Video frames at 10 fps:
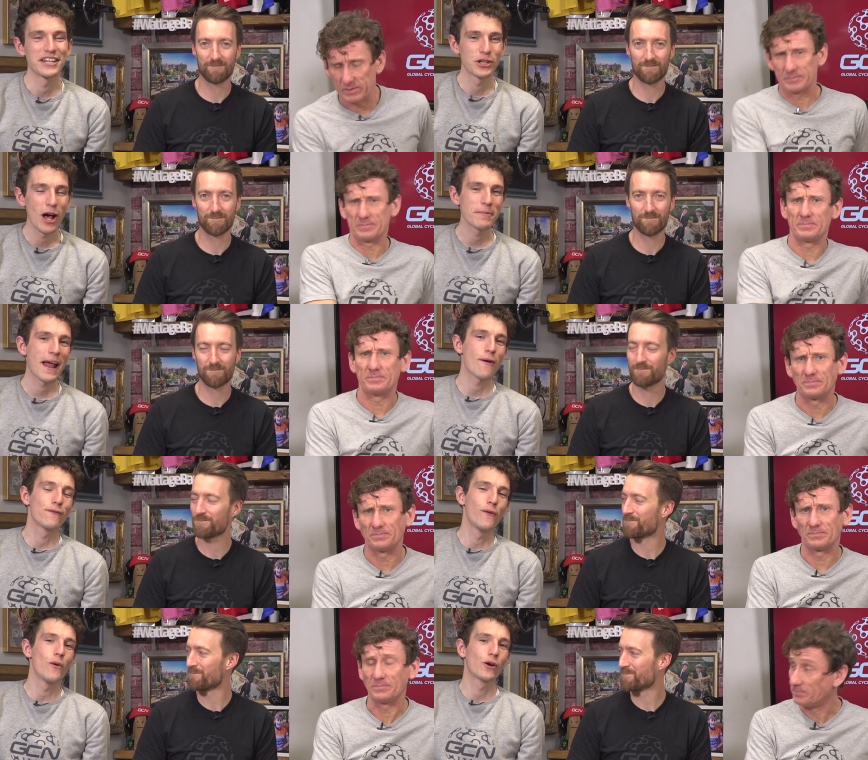Speaker 1: It's time now
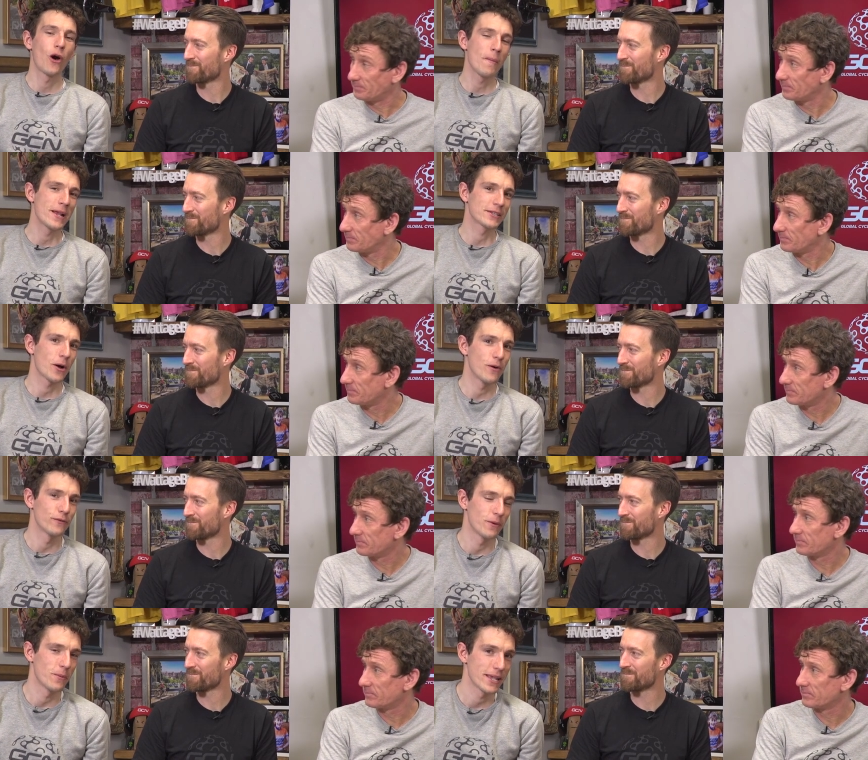for comment of
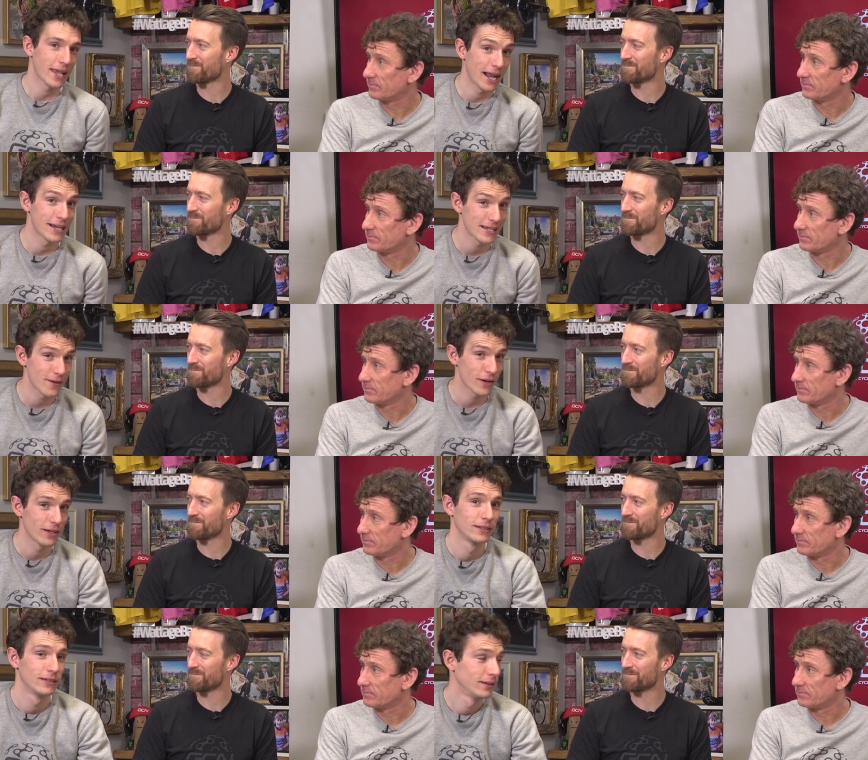the week. And as
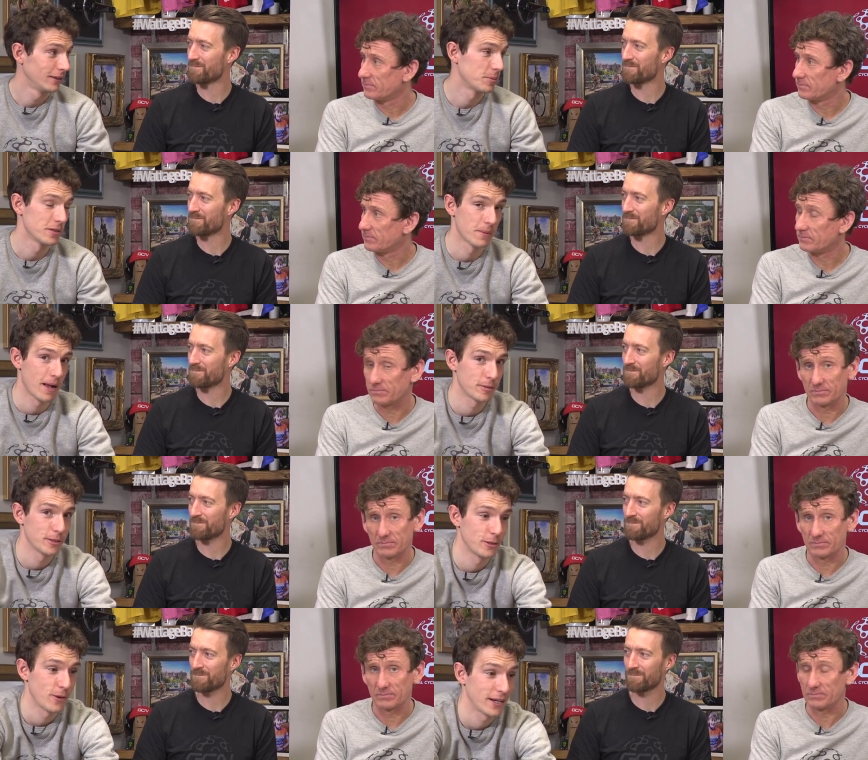ever, there's been some
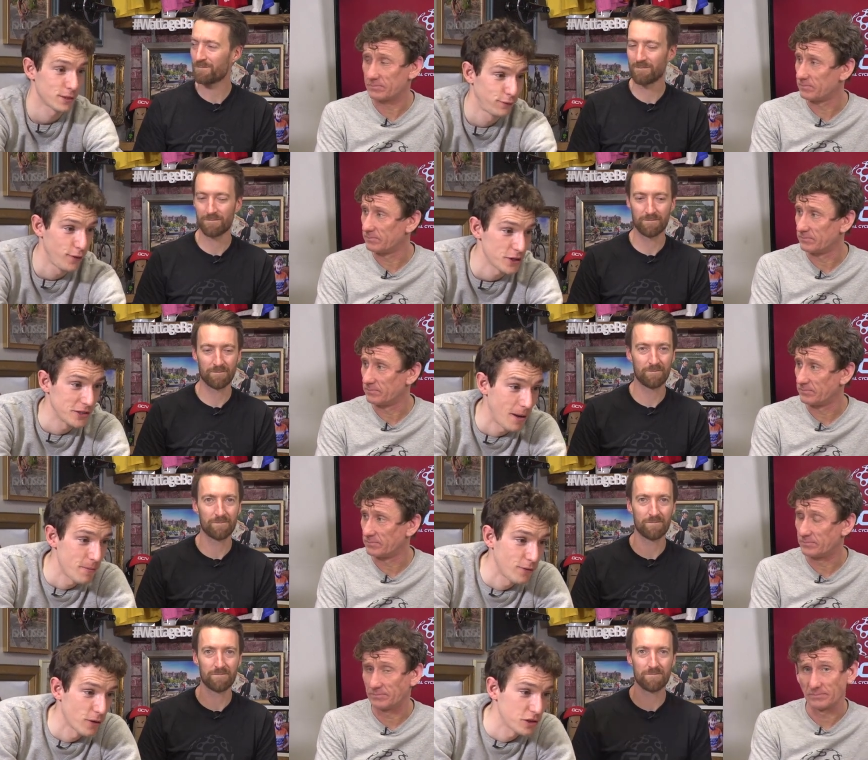absolute crackers. First up,
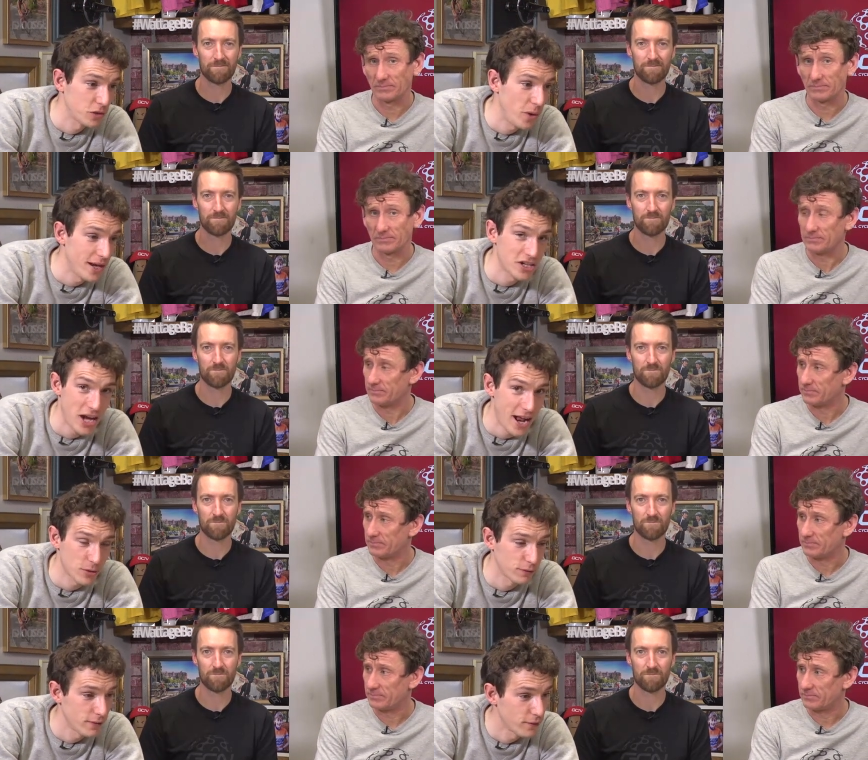we've got Swedish
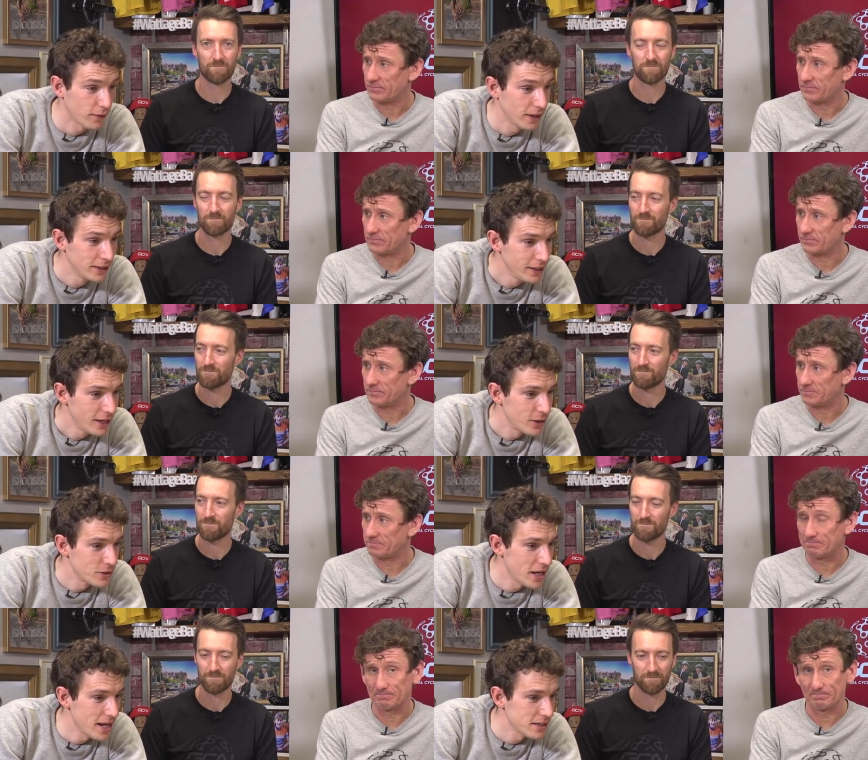House FIFA, who
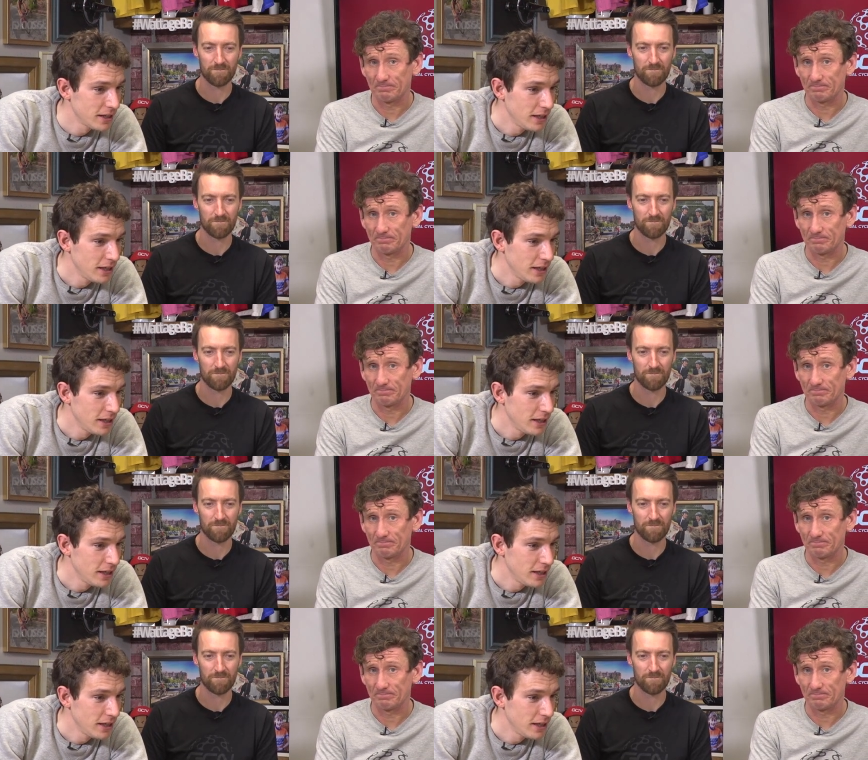says,